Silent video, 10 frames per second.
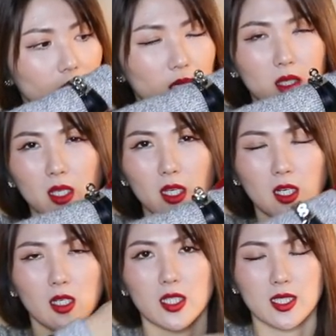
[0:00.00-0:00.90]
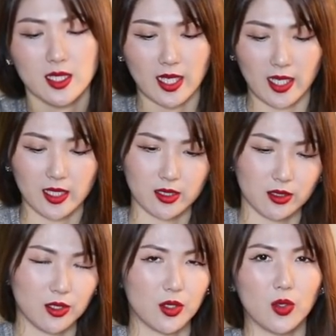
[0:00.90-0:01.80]
in here instead,
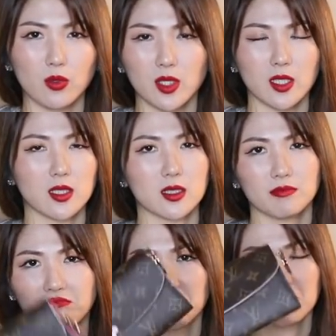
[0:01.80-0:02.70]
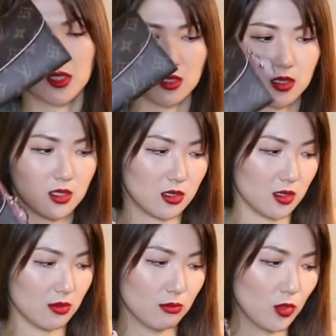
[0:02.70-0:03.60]
you know, like
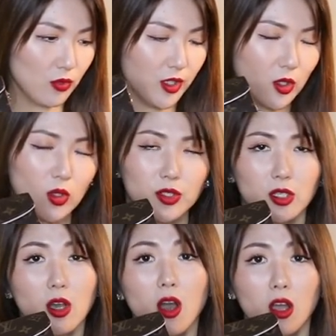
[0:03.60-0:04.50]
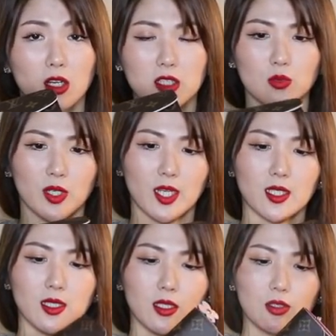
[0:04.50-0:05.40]
just moving all the cards when I
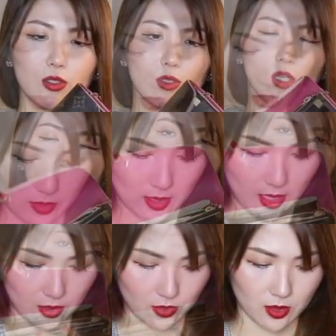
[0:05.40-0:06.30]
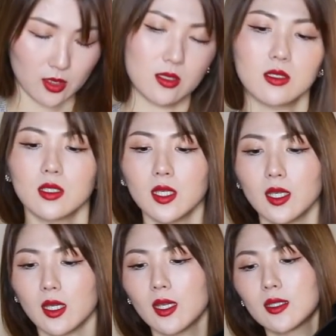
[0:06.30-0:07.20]
need to. So now you can
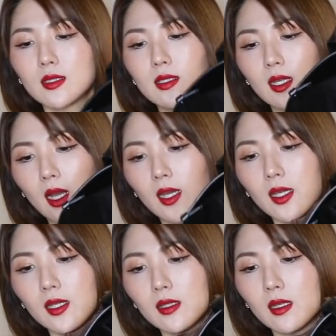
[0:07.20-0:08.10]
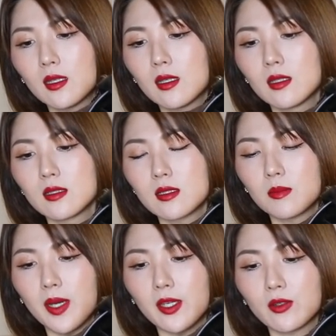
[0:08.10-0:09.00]
see inside it's the
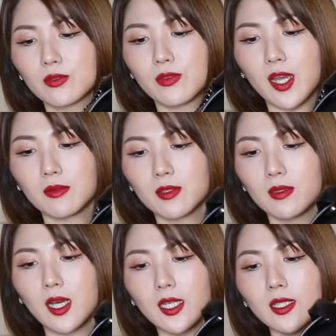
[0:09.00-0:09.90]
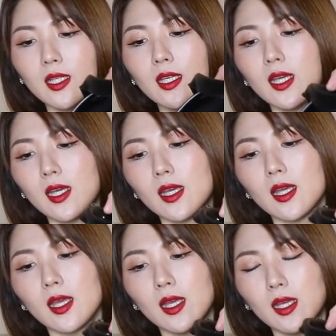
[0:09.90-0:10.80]
microfiber lining
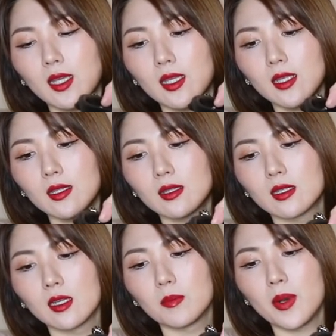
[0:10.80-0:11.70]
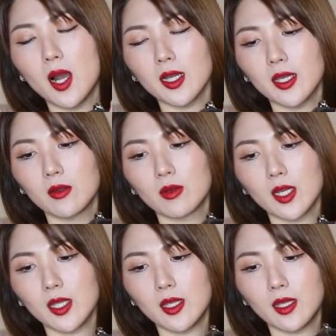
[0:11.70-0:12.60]
and the pocket
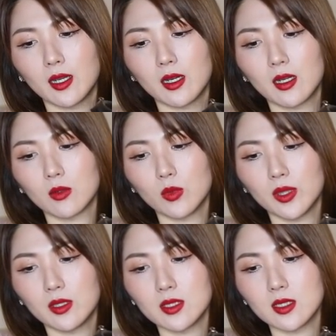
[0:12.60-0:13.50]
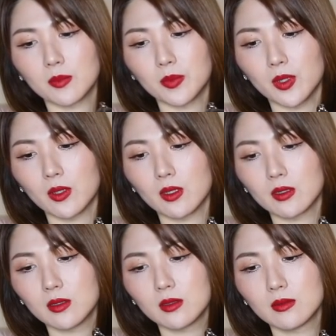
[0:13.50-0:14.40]
right here with the zipper,
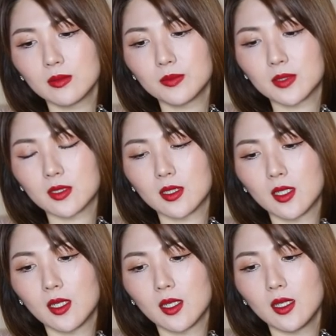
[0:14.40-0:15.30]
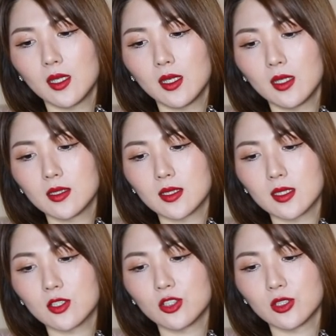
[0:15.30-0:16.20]
oops, and it
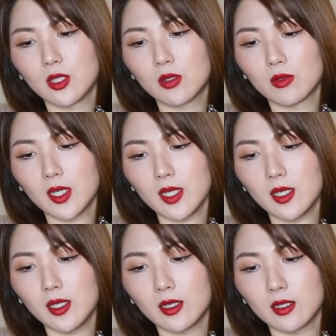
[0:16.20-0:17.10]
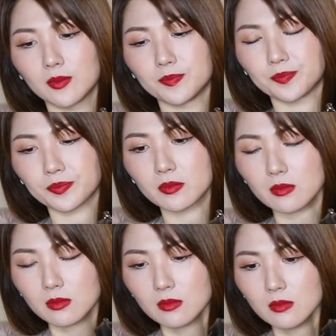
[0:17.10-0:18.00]
says Chanel right here.
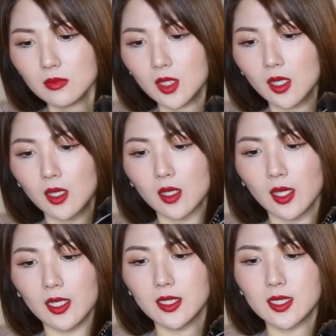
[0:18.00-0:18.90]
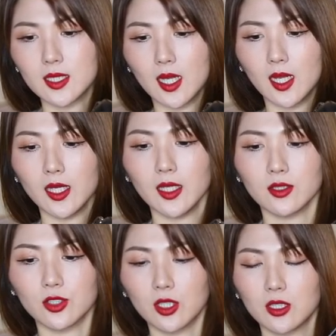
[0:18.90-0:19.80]
And
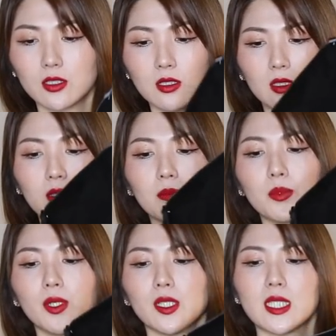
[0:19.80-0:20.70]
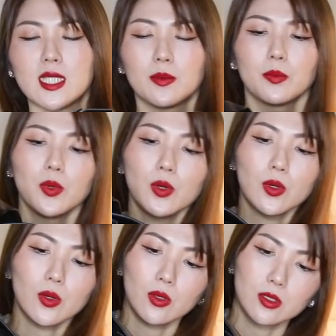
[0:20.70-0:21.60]
inside, just pretty
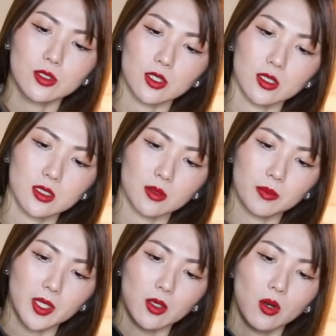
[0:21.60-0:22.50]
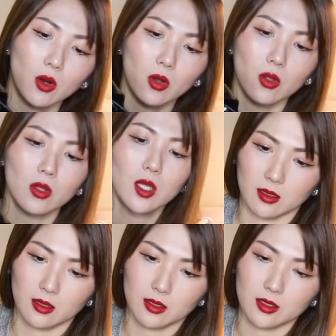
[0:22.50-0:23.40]
simple, just a big hole.
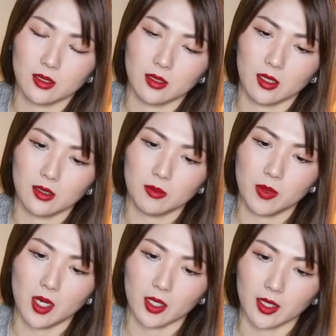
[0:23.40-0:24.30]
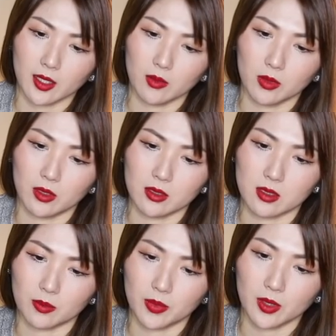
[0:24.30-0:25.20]
There's another pocket with the
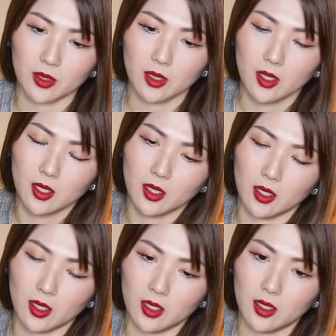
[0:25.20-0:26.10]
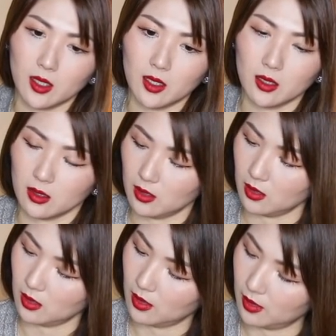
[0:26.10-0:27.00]
zipper, and
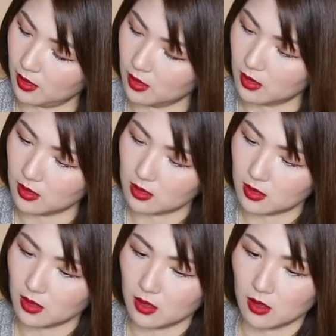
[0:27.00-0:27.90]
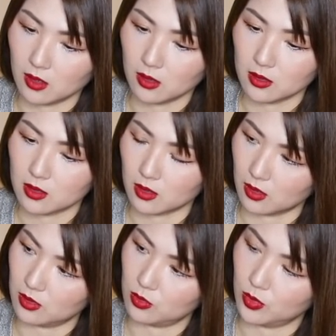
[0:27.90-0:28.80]
the authenticity card
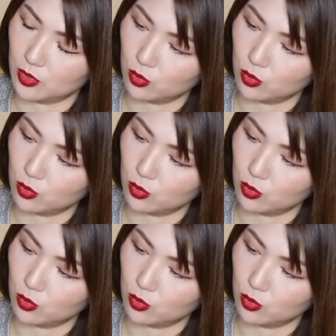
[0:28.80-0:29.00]
starts with